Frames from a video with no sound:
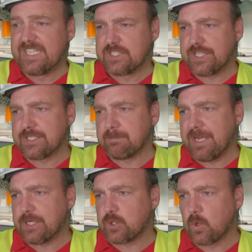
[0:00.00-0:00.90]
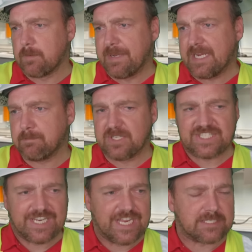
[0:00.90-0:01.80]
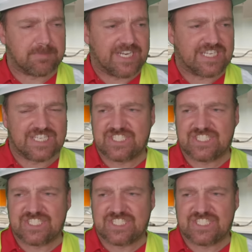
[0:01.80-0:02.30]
This is a mandatory meeting, but today's meeting